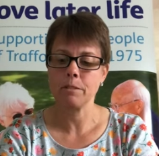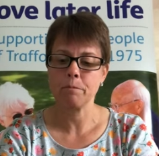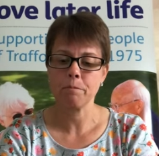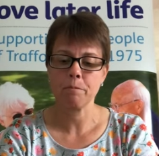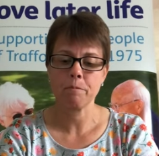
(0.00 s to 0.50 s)

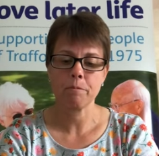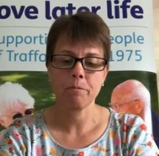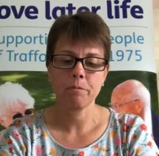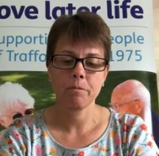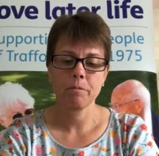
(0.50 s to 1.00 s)

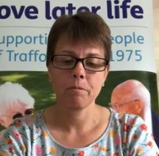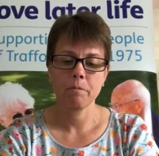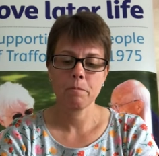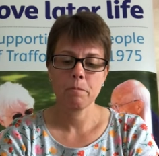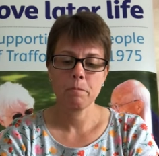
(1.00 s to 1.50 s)

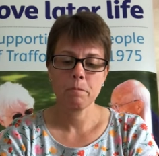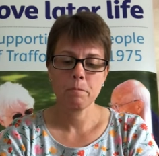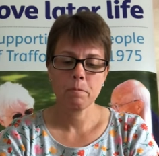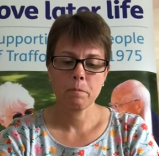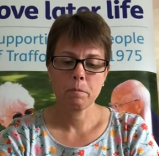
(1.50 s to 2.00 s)

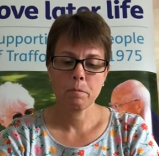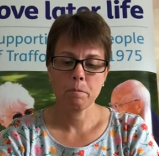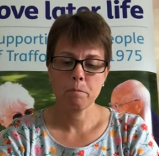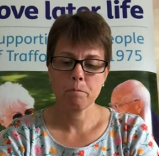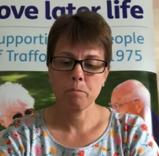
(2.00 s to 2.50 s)

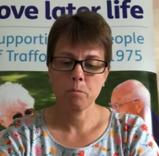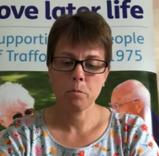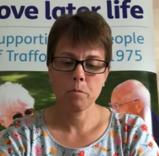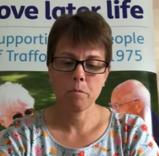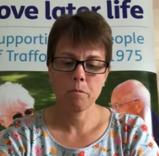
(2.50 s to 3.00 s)

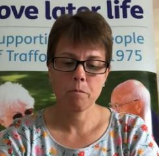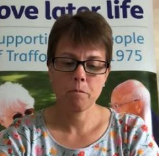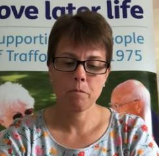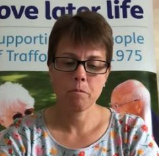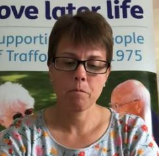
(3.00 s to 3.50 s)

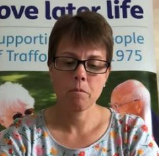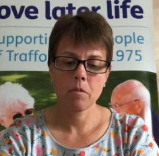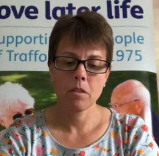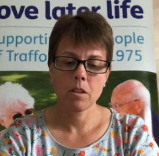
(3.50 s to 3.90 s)
(no one is talking)